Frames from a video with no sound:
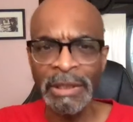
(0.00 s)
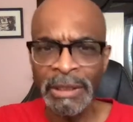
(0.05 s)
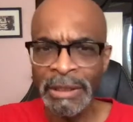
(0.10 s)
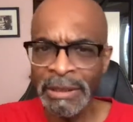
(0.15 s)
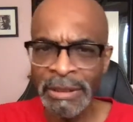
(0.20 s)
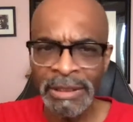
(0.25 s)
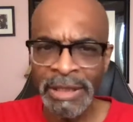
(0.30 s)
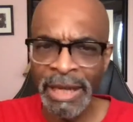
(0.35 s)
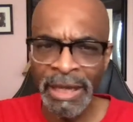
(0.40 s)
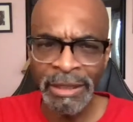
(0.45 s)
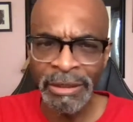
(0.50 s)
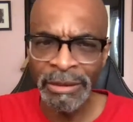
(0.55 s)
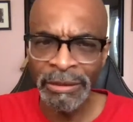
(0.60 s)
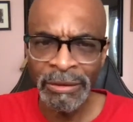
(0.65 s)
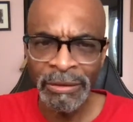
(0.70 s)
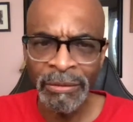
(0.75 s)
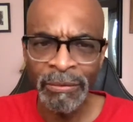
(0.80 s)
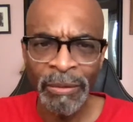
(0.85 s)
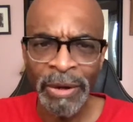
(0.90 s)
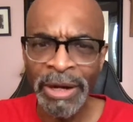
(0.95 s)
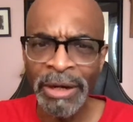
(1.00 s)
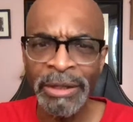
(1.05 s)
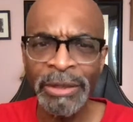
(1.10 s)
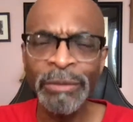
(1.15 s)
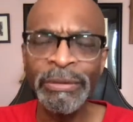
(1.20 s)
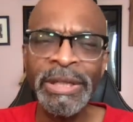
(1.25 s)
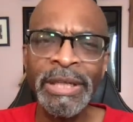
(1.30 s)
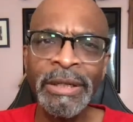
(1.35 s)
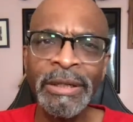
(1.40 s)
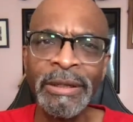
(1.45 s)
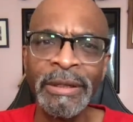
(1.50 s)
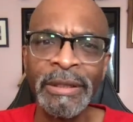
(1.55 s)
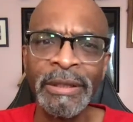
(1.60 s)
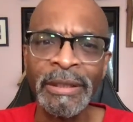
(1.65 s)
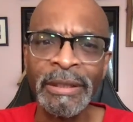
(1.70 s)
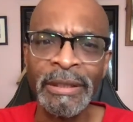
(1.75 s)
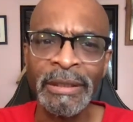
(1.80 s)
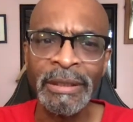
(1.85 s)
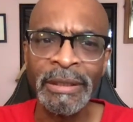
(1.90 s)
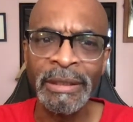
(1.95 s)
"Daniel, why are you here?"
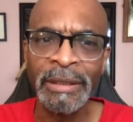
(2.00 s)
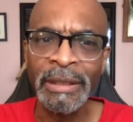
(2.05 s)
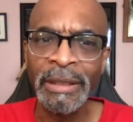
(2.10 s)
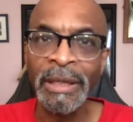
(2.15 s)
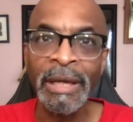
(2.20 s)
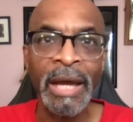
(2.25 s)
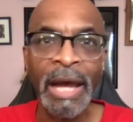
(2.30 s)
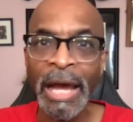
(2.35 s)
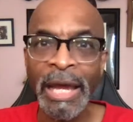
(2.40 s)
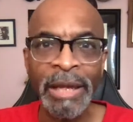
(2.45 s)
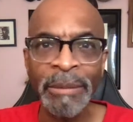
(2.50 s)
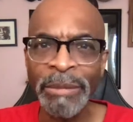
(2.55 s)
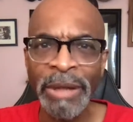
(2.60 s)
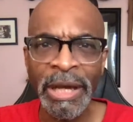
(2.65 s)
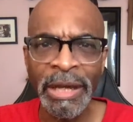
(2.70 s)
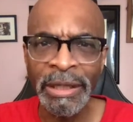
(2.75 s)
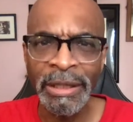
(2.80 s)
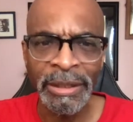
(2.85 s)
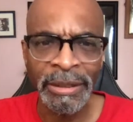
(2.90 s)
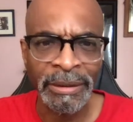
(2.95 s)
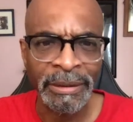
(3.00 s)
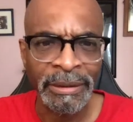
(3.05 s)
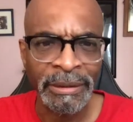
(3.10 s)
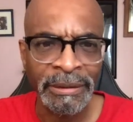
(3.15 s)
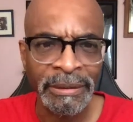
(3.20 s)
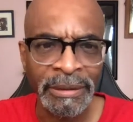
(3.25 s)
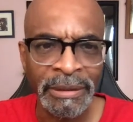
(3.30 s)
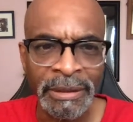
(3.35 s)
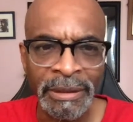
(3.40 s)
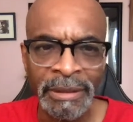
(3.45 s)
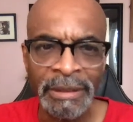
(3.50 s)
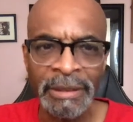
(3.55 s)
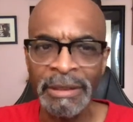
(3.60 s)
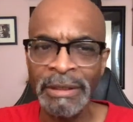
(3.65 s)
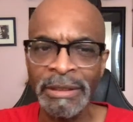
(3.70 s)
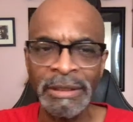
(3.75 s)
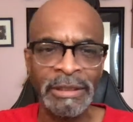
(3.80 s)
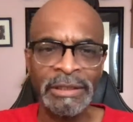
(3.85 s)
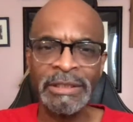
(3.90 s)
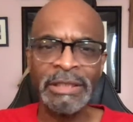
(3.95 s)
"I am not here."
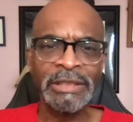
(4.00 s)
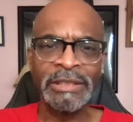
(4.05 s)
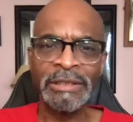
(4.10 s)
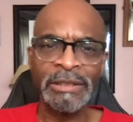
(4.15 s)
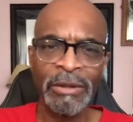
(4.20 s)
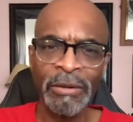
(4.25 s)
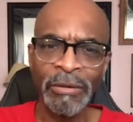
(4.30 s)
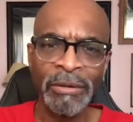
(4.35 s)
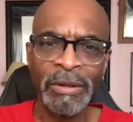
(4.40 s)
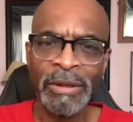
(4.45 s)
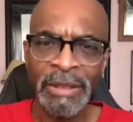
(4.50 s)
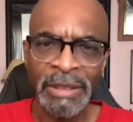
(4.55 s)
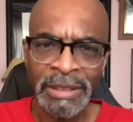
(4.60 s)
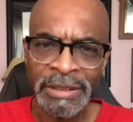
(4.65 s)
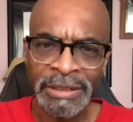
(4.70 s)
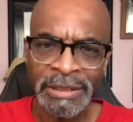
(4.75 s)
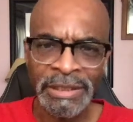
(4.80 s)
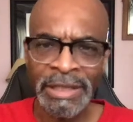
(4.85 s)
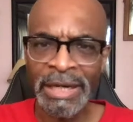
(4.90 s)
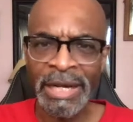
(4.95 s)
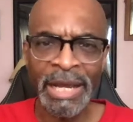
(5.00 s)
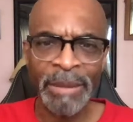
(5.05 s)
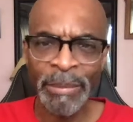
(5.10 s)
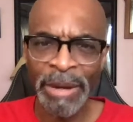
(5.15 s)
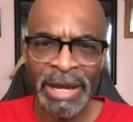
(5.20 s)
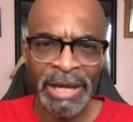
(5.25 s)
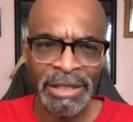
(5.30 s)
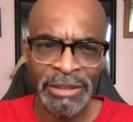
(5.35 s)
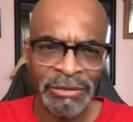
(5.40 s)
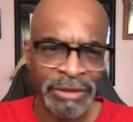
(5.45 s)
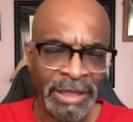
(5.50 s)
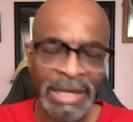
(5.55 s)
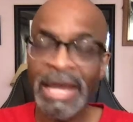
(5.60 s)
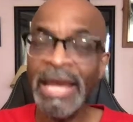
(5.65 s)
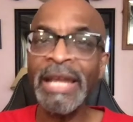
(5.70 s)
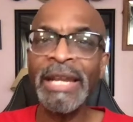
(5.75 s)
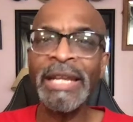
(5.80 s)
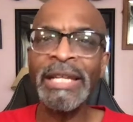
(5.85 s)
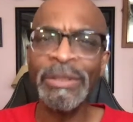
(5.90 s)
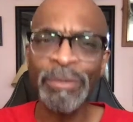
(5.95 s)
Just total Jedi mind trick,
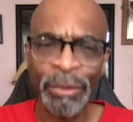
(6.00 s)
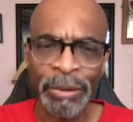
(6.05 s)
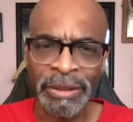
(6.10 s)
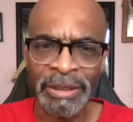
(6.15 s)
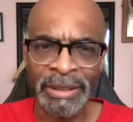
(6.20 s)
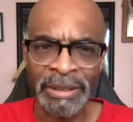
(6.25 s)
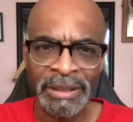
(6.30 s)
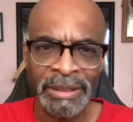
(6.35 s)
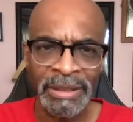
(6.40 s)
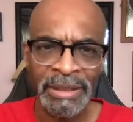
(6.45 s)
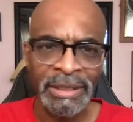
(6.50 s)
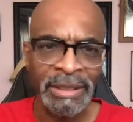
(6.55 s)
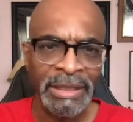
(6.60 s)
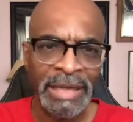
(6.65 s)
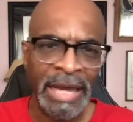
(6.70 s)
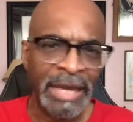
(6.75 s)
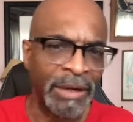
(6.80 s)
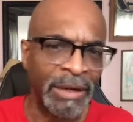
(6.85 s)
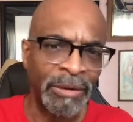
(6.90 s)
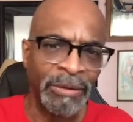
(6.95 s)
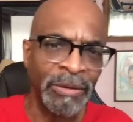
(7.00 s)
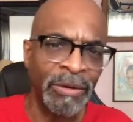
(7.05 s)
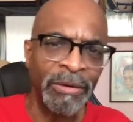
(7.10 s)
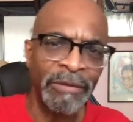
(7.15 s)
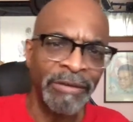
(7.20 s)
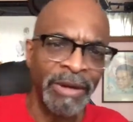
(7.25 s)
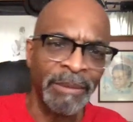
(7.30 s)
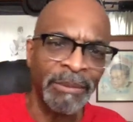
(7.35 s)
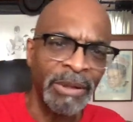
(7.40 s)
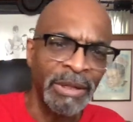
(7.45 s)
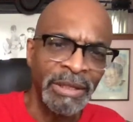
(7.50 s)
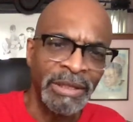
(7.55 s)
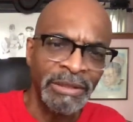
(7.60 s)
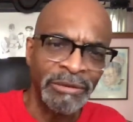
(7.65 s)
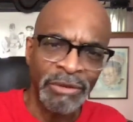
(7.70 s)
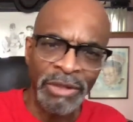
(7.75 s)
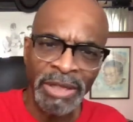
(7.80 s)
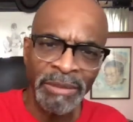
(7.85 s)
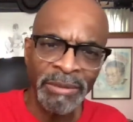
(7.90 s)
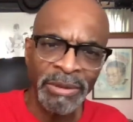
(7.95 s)
and it's working. I don't know if I'm
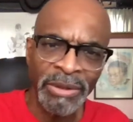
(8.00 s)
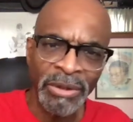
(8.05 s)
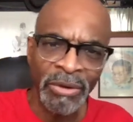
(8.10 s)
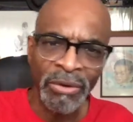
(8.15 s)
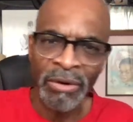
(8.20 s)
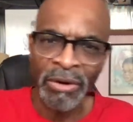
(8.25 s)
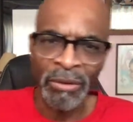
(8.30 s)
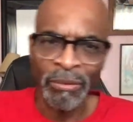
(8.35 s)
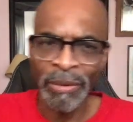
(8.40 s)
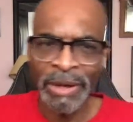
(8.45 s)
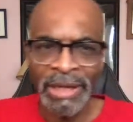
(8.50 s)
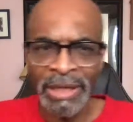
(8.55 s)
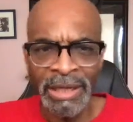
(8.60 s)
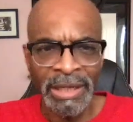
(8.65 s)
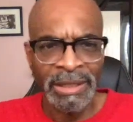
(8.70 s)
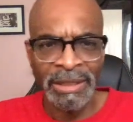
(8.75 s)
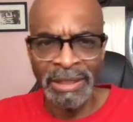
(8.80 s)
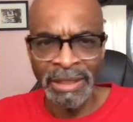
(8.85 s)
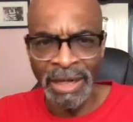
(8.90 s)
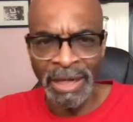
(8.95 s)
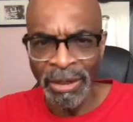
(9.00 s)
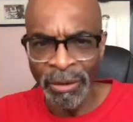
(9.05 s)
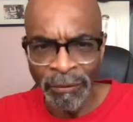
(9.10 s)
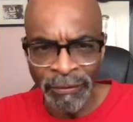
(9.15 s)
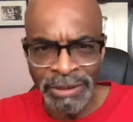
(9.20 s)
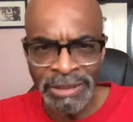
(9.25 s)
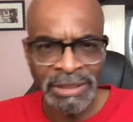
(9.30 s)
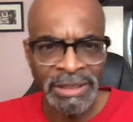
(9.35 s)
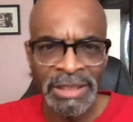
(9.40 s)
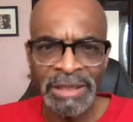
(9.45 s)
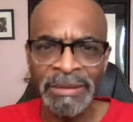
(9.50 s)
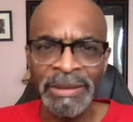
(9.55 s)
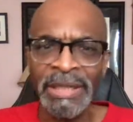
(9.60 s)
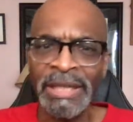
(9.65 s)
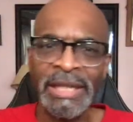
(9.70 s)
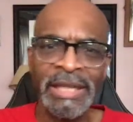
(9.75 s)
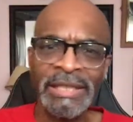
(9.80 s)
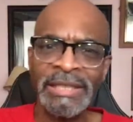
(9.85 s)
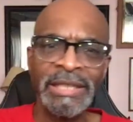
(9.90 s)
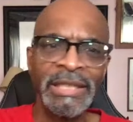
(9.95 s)
dreaming or awake. Did I oversleep?
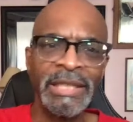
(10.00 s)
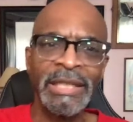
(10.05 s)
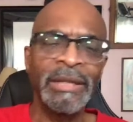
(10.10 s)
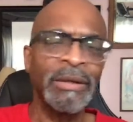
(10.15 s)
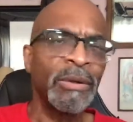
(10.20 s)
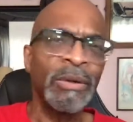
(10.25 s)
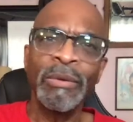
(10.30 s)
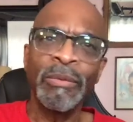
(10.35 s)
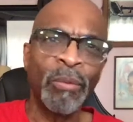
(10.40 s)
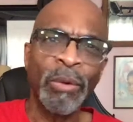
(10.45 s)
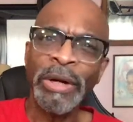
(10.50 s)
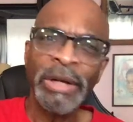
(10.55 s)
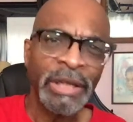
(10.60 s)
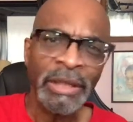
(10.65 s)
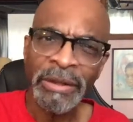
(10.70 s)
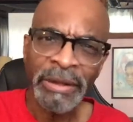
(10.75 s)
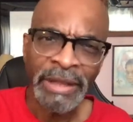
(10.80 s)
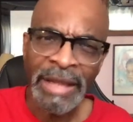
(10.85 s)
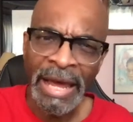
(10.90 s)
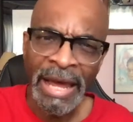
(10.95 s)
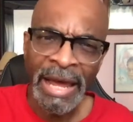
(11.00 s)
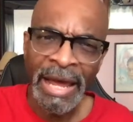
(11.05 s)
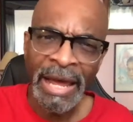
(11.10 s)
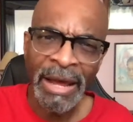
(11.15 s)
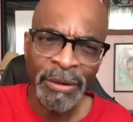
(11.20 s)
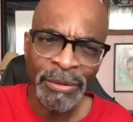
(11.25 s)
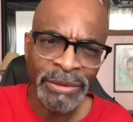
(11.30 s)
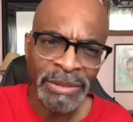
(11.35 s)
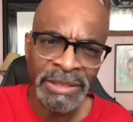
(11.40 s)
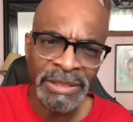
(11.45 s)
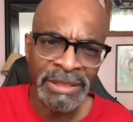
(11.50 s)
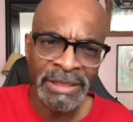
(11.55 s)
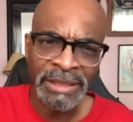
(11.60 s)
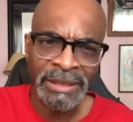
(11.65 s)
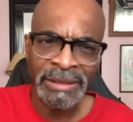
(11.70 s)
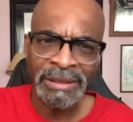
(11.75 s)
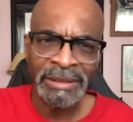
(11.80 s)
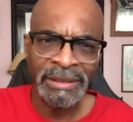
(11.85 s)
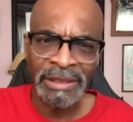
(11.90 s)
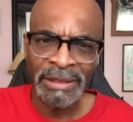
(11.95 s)
Is he working on the house?
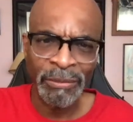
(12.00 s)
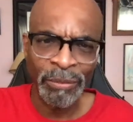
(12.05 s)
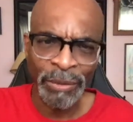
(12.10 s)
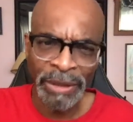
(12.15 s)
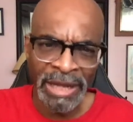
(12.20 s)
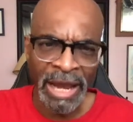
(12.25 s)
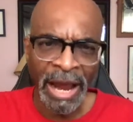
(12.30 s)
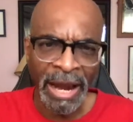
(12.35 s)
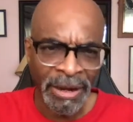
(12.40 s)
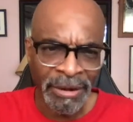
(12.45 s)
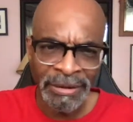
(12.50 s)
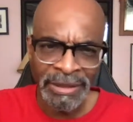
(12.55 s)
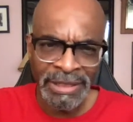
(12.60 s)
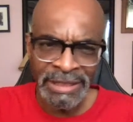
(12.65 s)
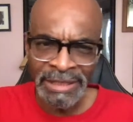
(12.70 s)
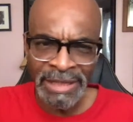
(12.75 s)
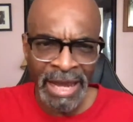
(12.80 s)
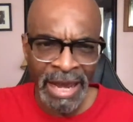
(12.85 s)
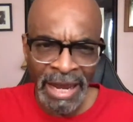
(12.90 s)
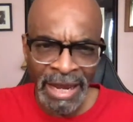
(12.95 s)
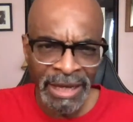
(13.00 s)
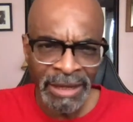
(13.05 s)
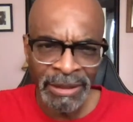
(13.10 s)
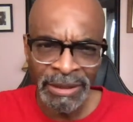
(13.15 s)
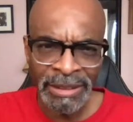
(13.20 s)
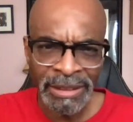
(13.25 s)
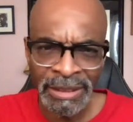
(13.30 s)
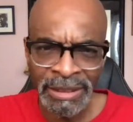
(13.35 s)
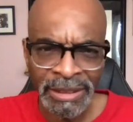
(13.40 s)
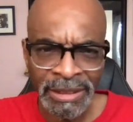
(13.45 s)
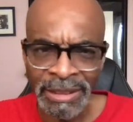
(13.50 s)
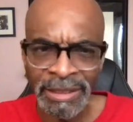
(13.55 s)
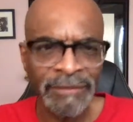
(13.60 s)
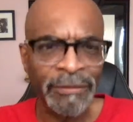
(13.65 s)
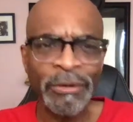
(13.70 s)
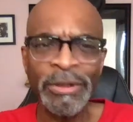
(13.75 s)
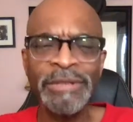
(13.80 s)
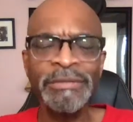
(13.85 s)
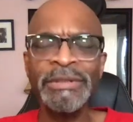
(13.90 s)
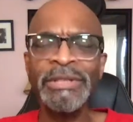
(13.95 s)
Did we hire this guy? His
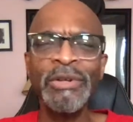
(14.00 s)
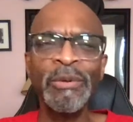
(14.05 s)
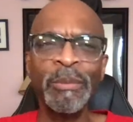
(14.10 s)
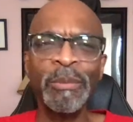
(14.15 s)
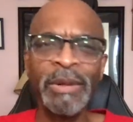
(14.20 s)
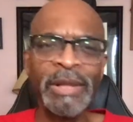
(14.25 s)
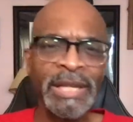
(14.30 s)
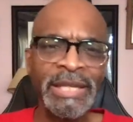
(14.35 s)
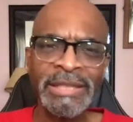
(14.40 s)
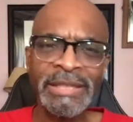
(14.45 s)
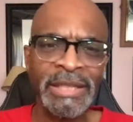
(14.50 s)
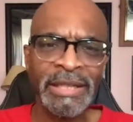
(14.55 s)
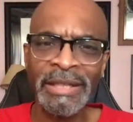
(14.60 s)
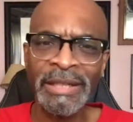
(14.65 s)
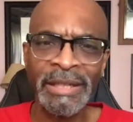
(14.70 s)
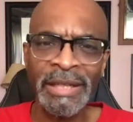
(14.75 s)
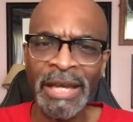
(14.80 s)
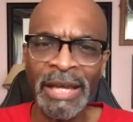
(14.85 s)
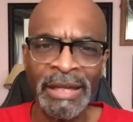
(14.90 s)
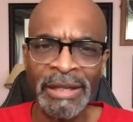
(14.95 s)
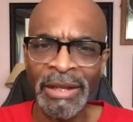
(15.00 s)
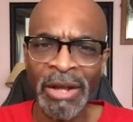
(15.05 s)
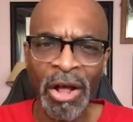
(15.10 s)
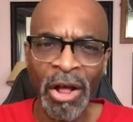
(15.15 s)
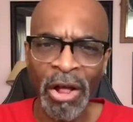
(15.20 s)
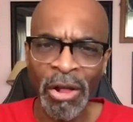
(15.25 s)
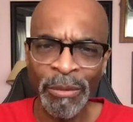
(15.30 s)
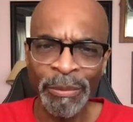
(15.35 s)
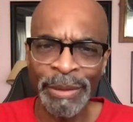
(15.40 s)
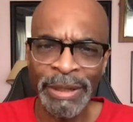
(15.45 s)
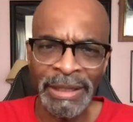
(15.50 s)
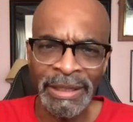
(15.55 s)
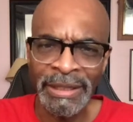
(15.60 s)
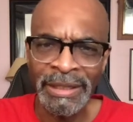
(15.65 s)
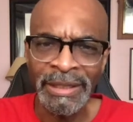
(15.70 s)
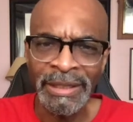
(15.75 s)
voice was so pleasant and calming.